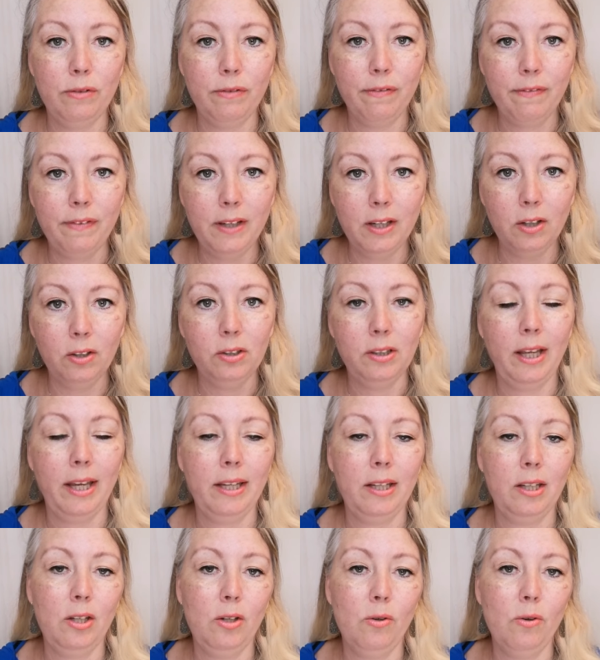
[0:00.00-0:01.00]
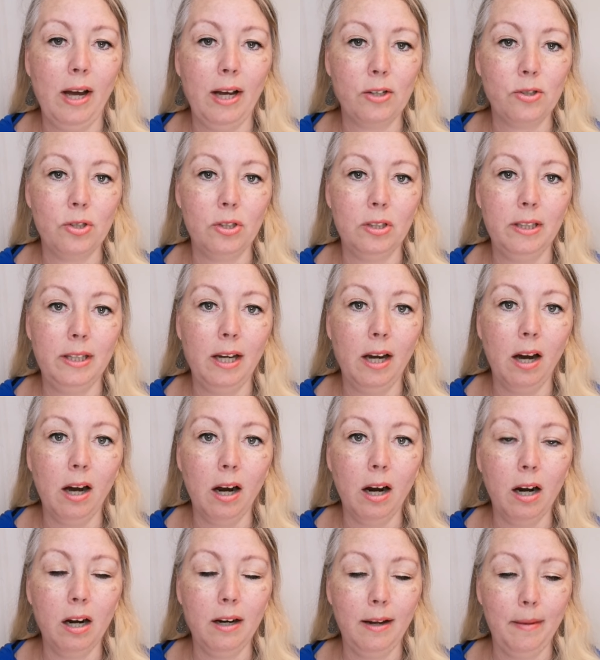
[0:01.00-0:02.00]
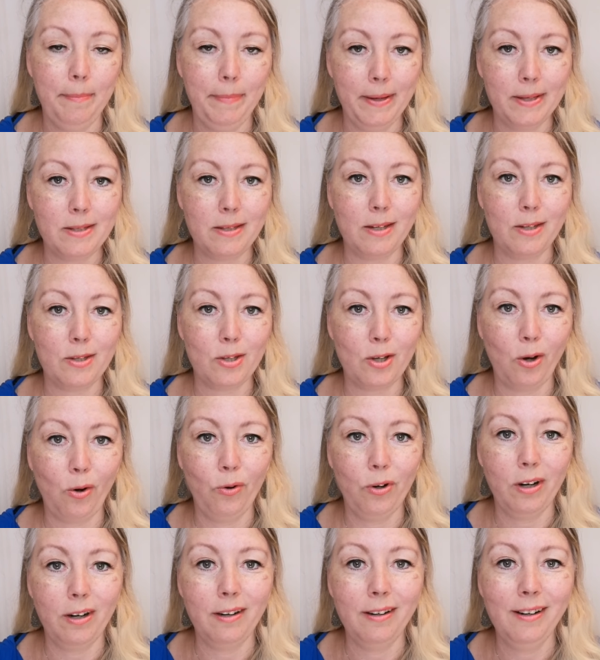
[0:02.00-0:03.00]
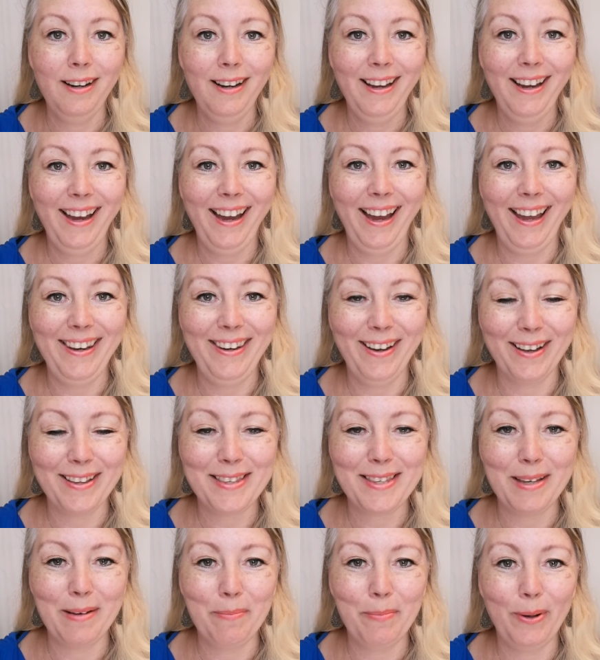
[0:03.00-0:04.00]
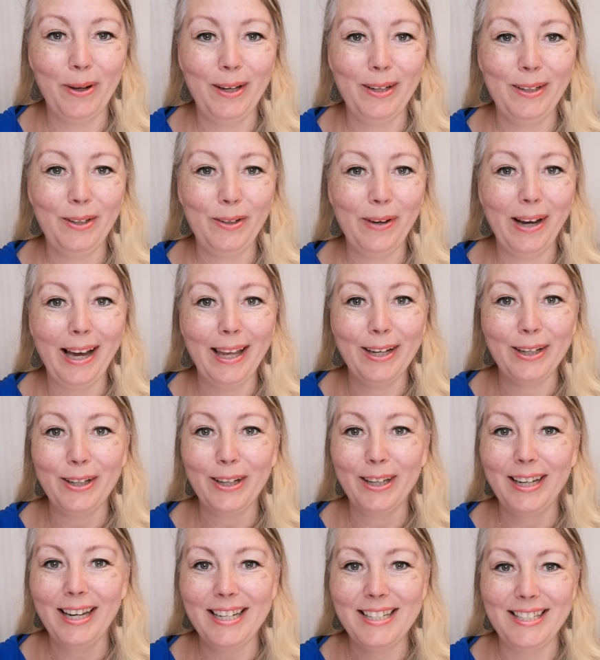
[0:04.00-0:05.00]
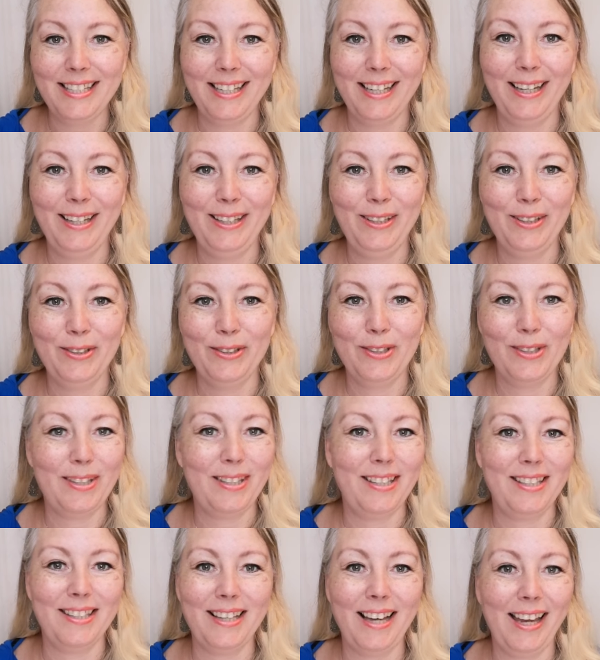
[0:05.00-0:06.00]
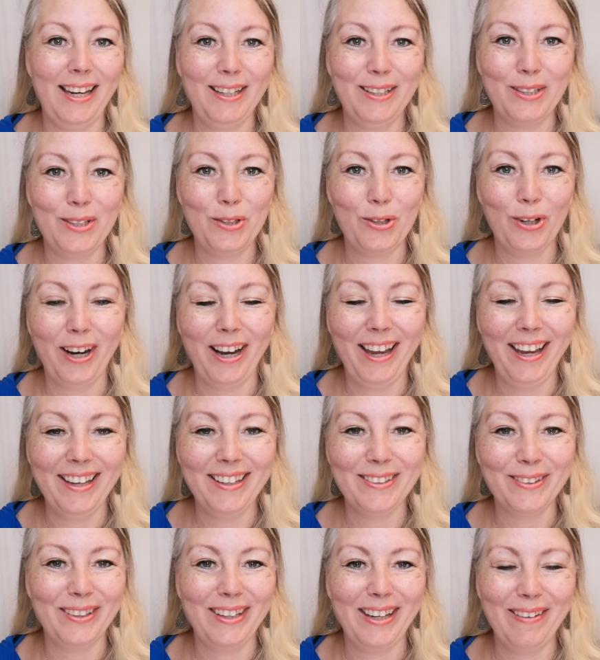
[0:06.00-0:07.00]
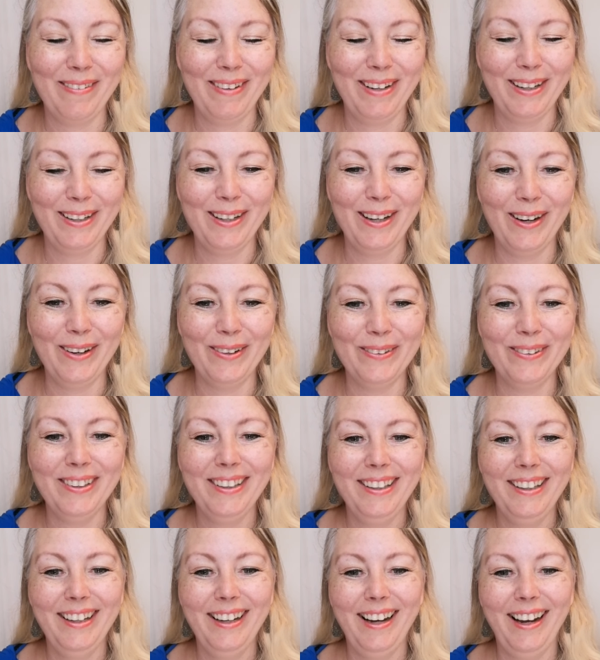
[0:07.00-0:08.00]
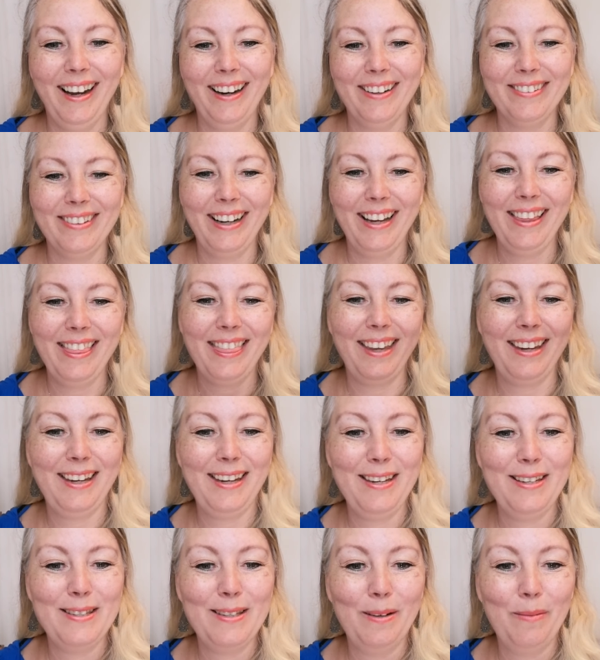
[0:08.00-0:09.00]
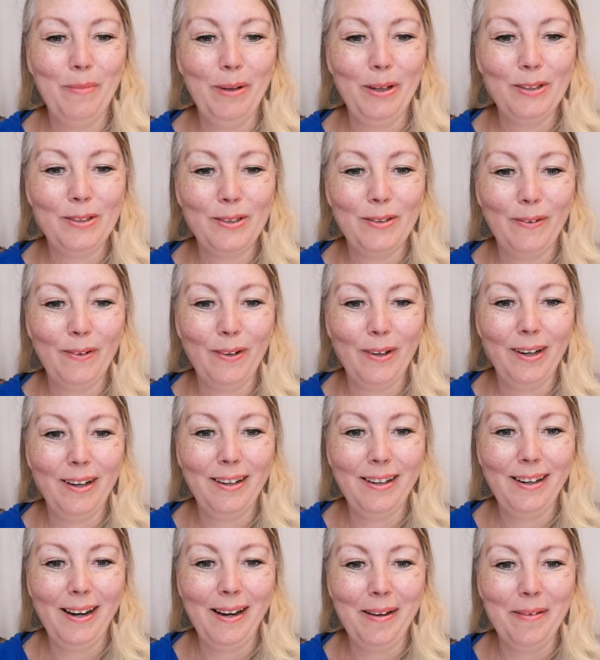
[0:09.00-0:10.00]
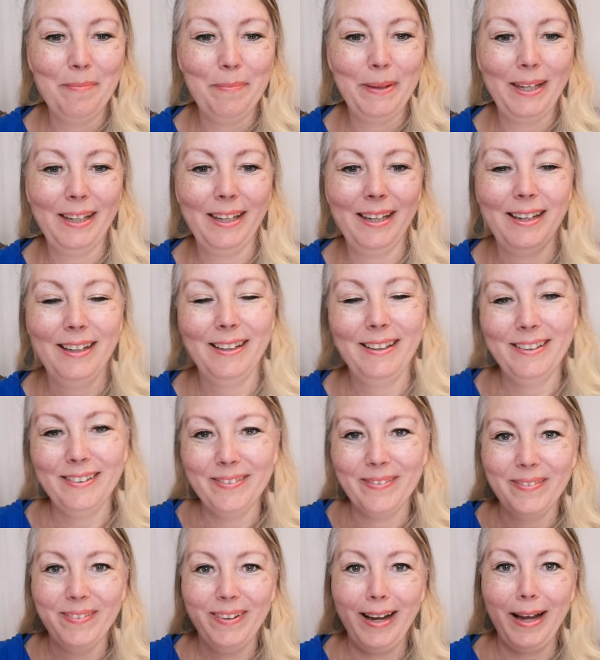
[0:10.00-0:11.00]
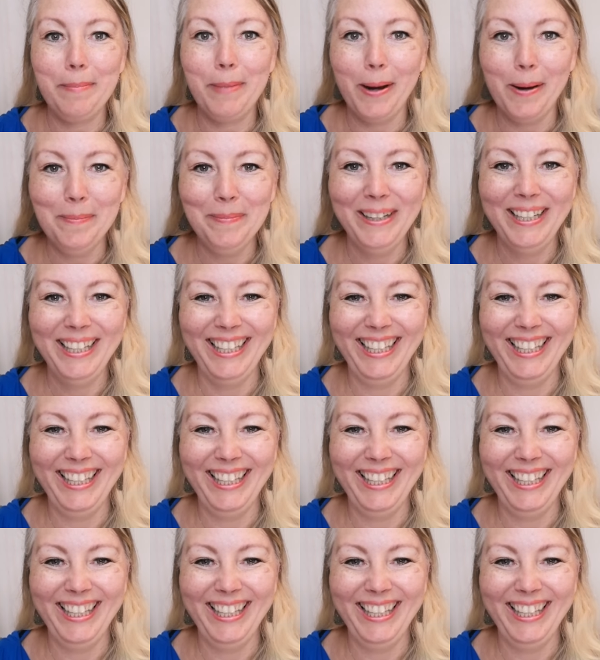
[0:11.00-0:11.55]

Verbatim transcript: you feel like you actually are a business owner and not someone who had a good idea and you're just deciding to try it or give it a go. All right, thank you so much for um, being here. Hi, Mom.